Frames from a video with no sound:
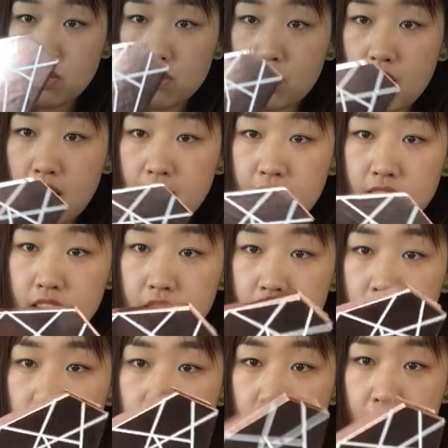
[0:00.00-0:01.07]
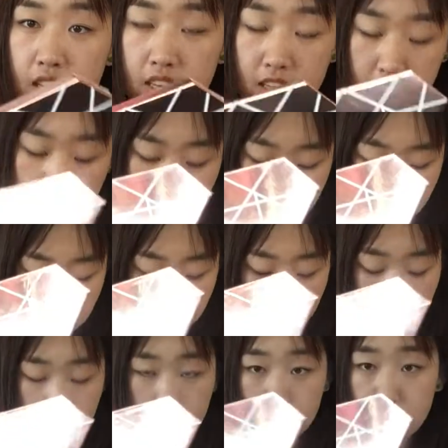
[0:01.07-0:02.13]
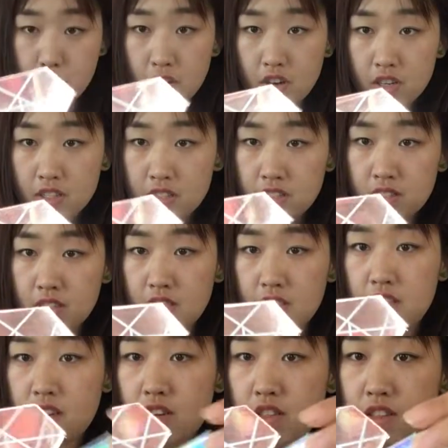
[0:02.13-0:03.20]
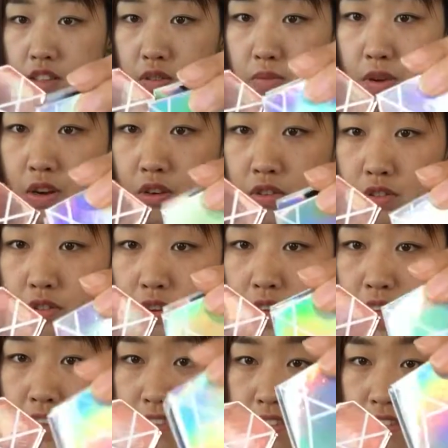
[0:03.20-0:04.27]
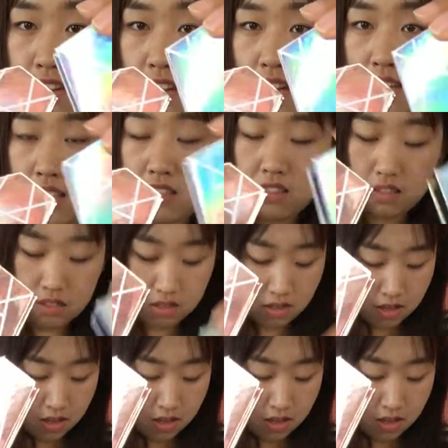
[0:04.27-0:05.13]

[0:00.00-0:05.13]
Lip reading: lines in front of the box. This one also has the lines.